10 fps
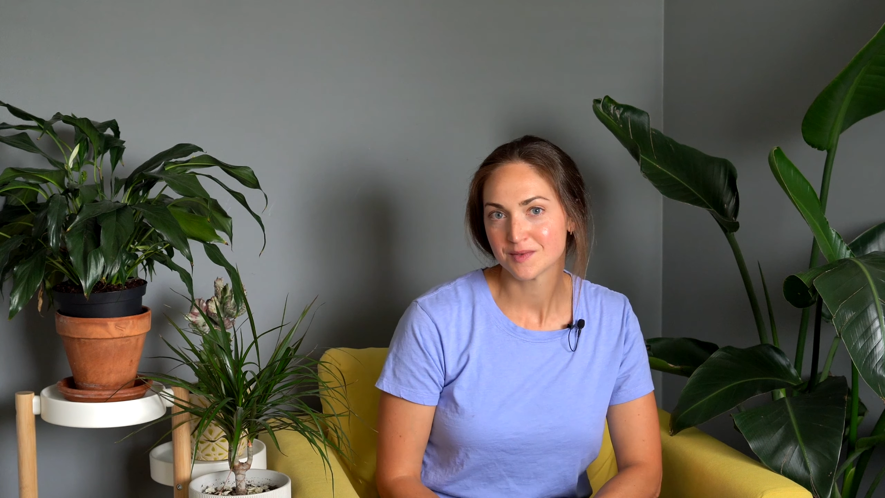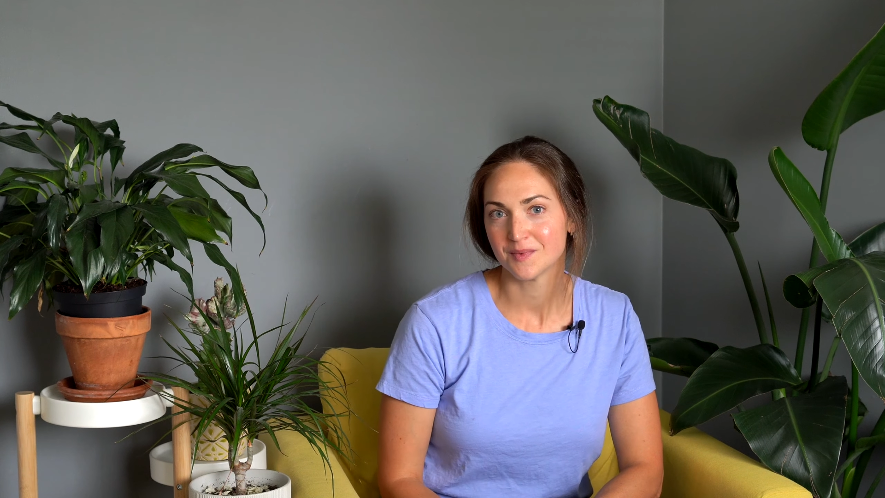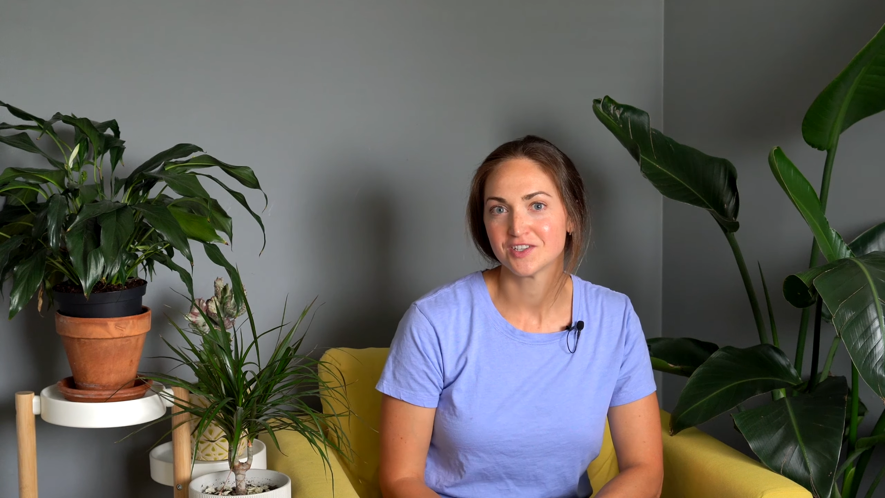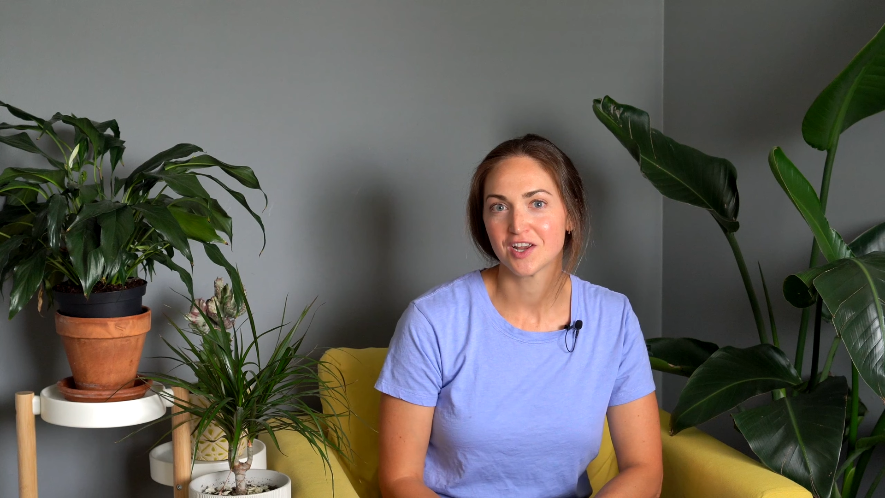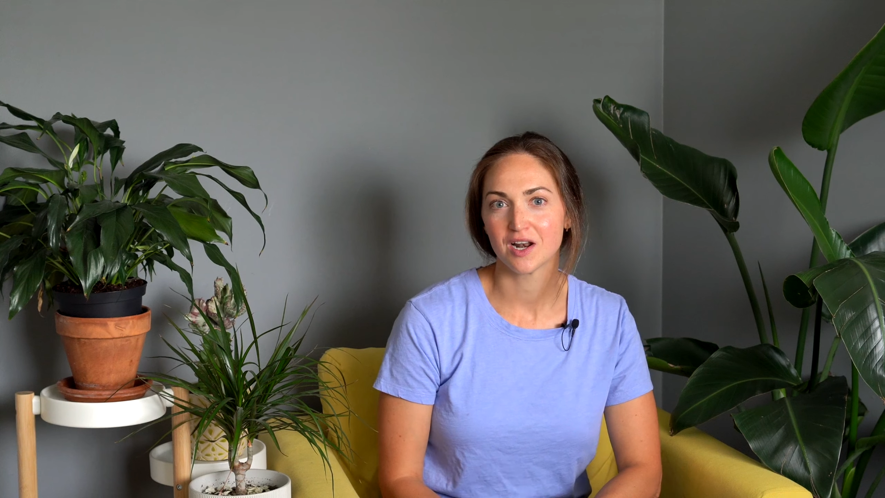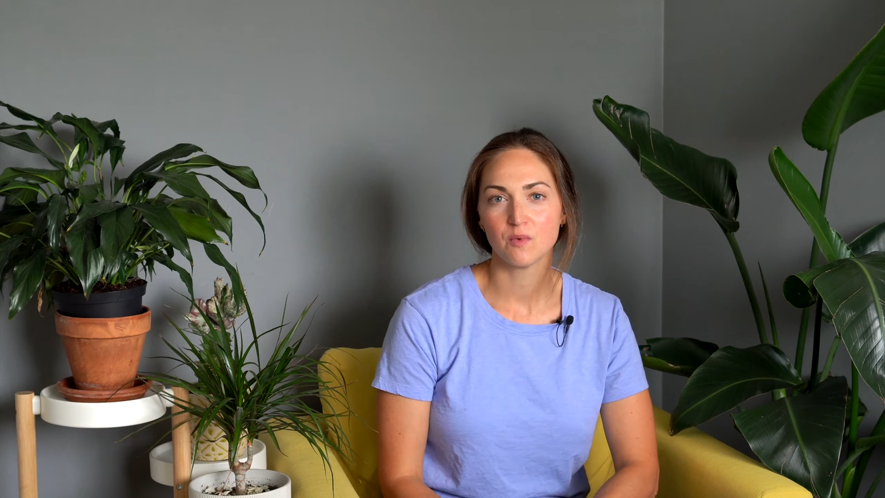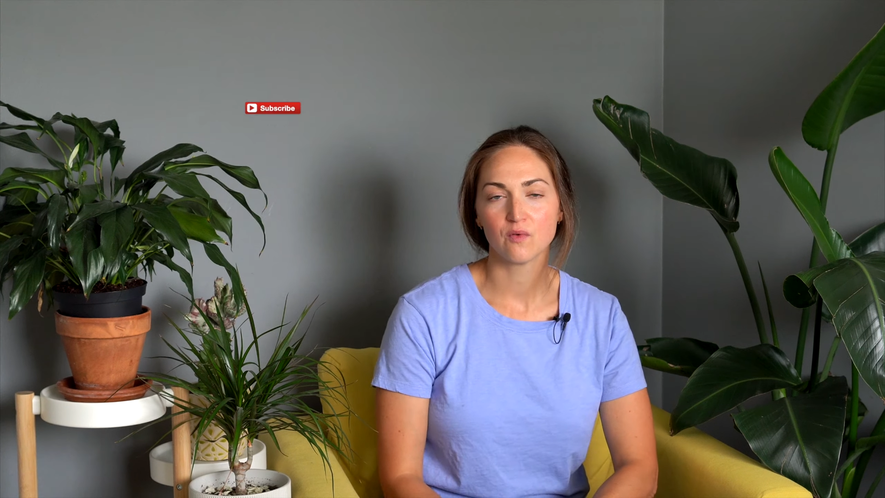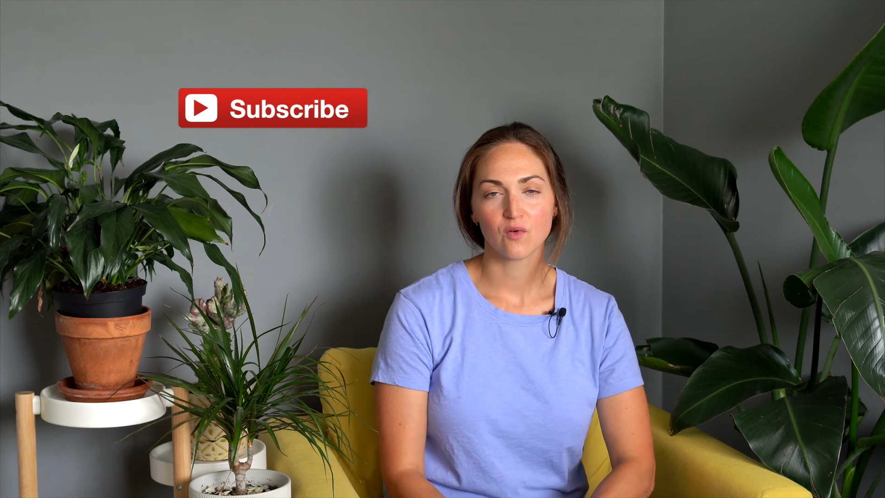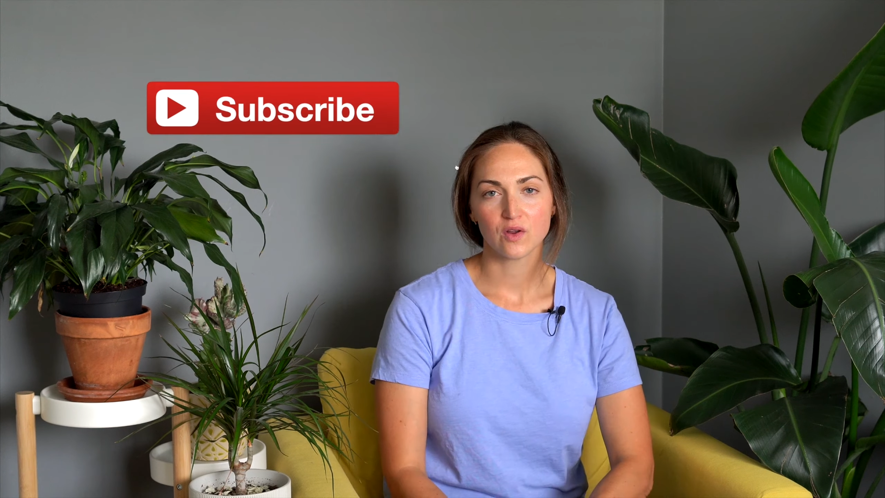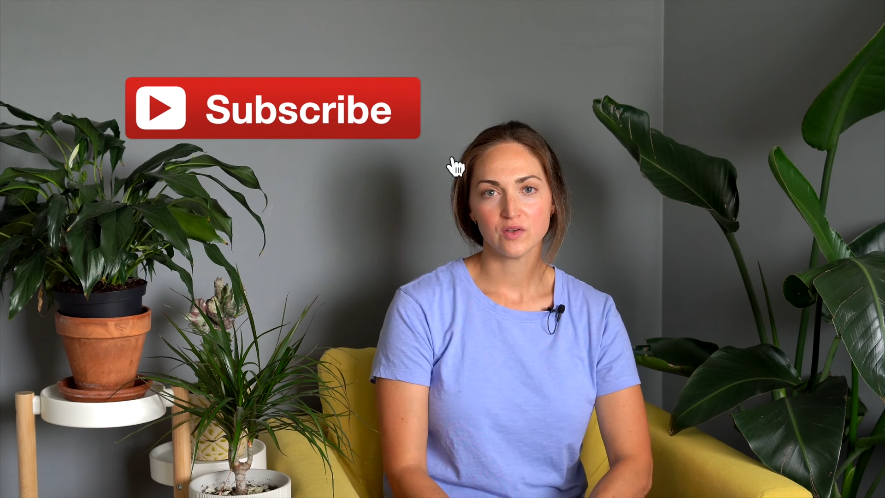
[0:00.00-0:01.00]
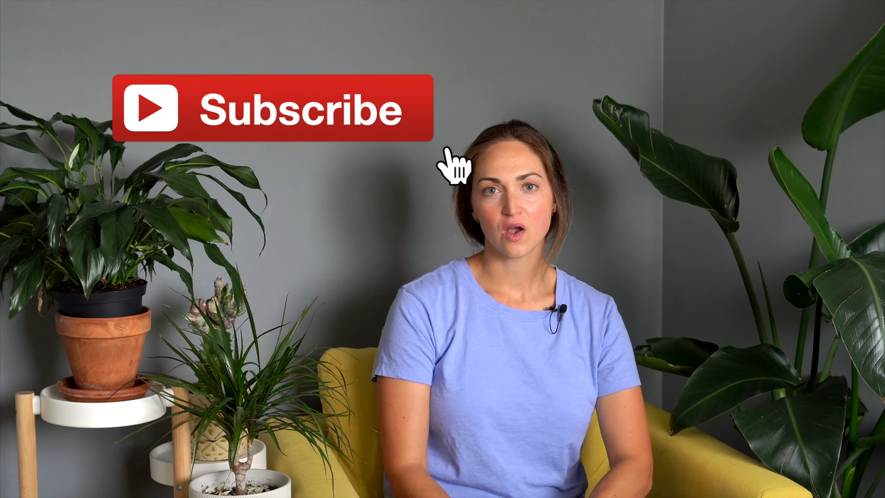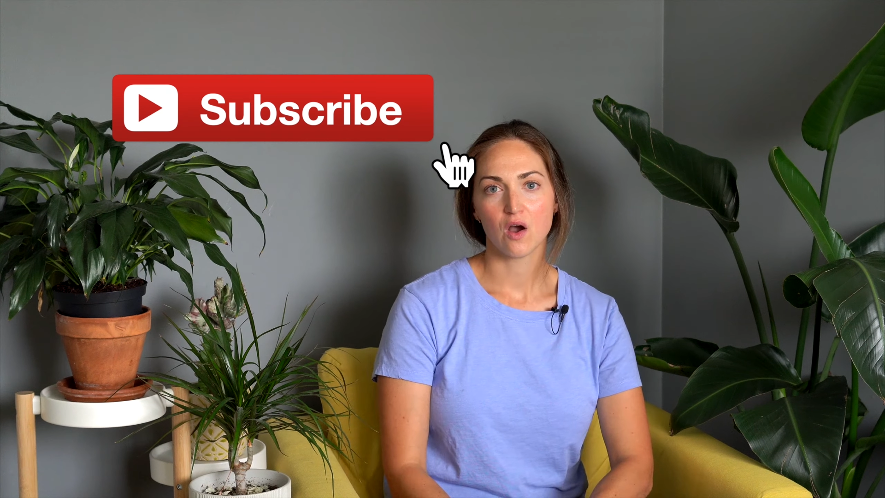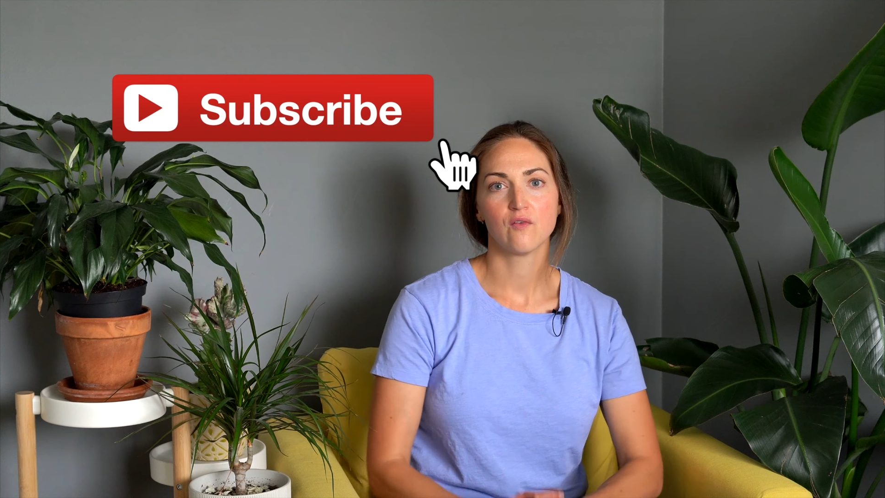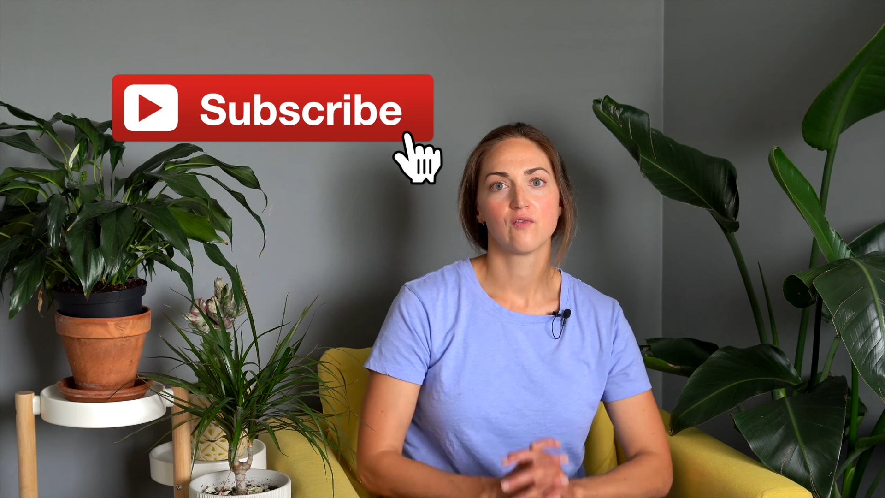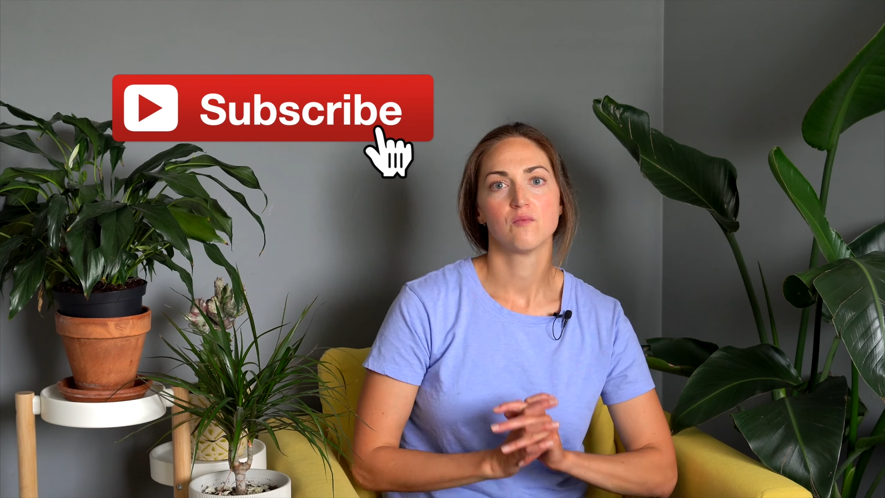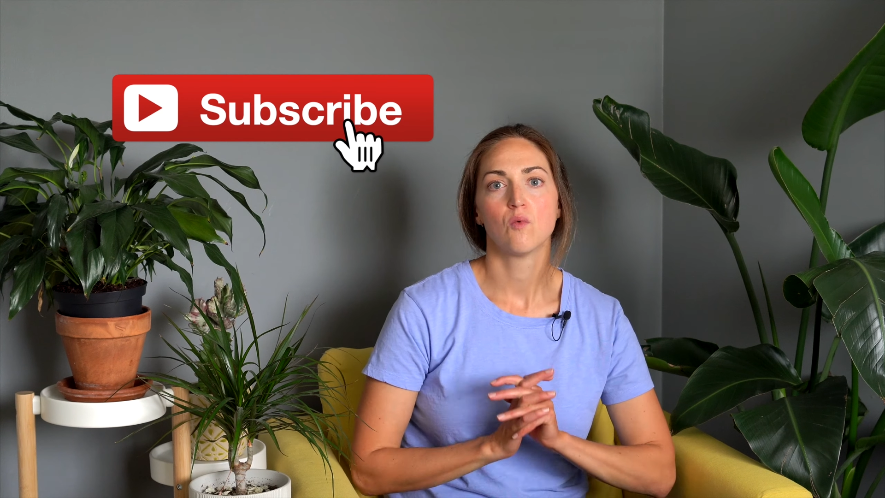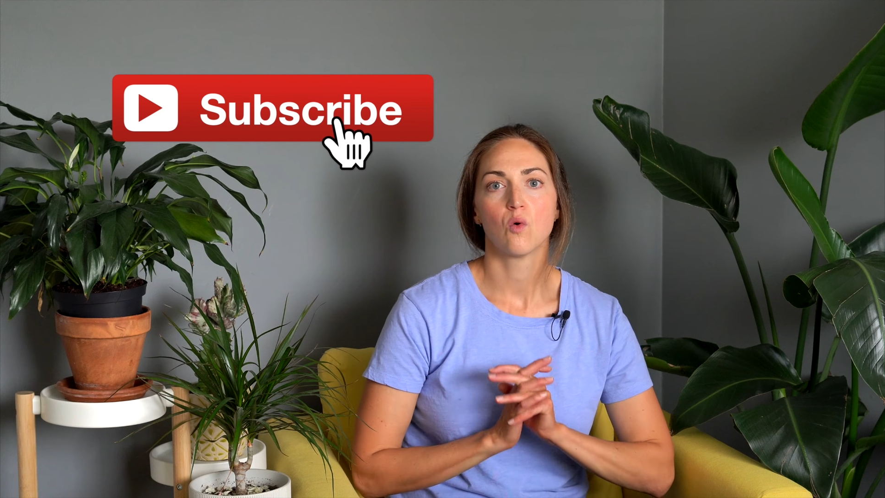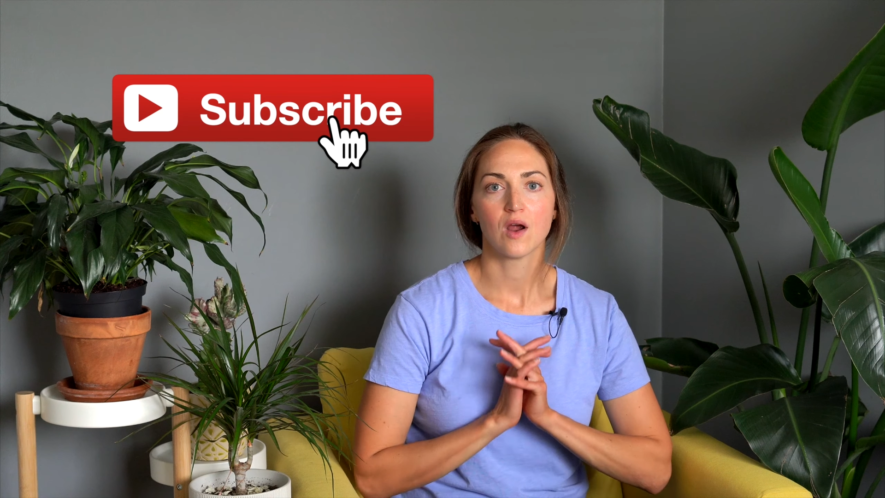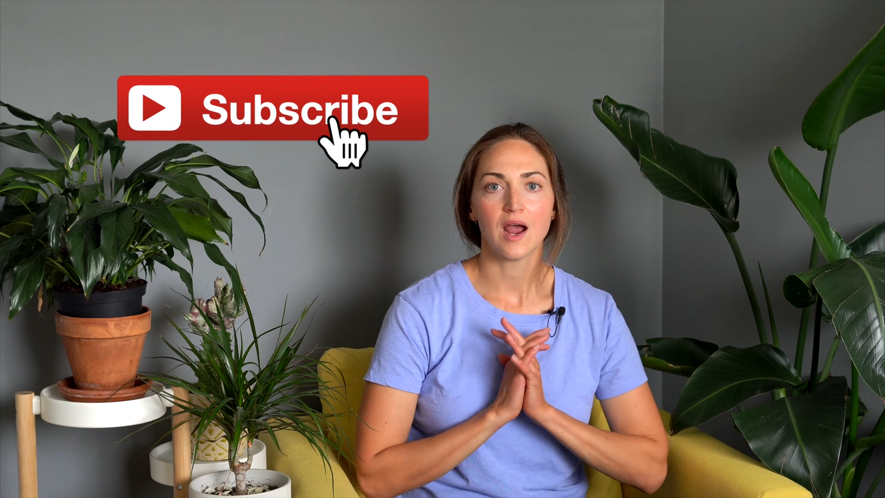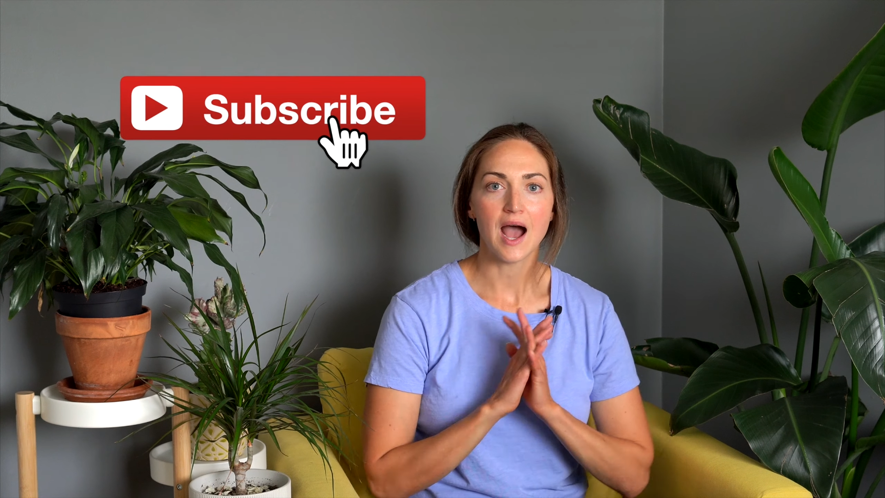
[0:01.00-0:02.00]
to my channel before you go for more